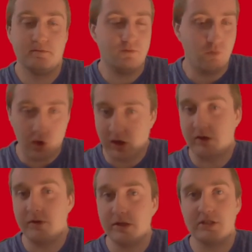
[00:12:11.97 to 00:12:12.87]
we're going to
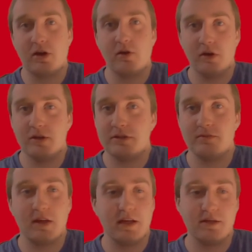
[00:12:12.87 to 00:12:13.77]
really start learning some
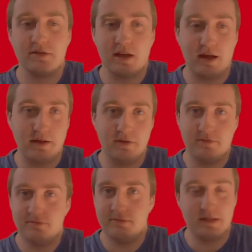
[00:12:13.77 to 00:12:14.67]
things, and
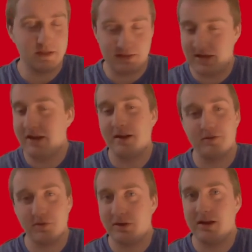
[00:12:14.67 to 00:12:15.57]
this is setting up
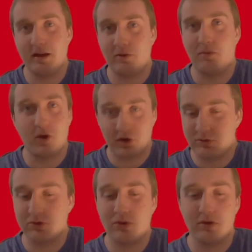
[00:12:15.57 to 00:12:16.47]
to be a
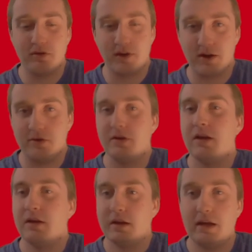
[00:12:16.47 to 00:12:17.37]
remarkable quarterfinal.
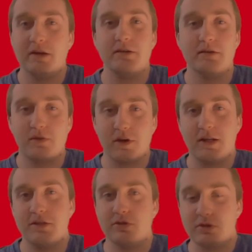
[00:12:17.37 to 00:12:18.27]
England,
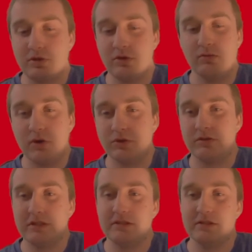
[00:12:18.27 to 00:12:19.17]
France, your two most
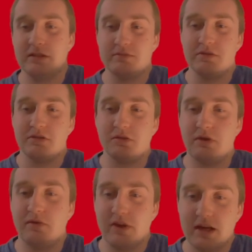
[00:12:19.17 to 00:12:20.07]
recent teams to
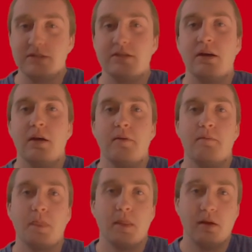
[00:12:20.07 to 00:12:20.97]
advance.
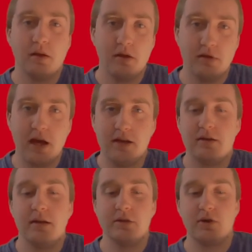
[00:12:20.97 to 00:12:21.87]
That
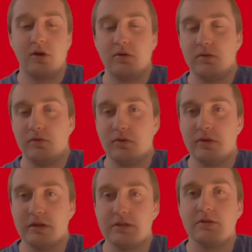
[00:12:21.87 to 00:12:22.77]
is all for
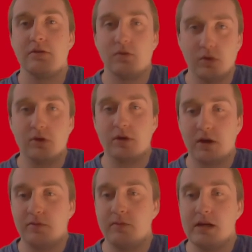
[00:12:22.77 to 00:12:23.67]
this World
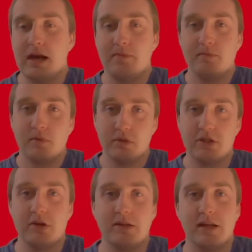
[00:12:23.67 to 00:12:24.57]
Cup recap. Be
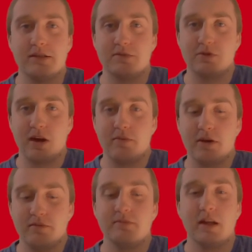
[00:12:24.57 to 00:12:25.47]
sure to hit that subscribe
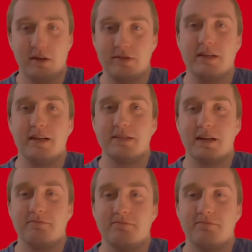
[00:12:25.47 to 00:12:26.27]
button, and I'll see you next time.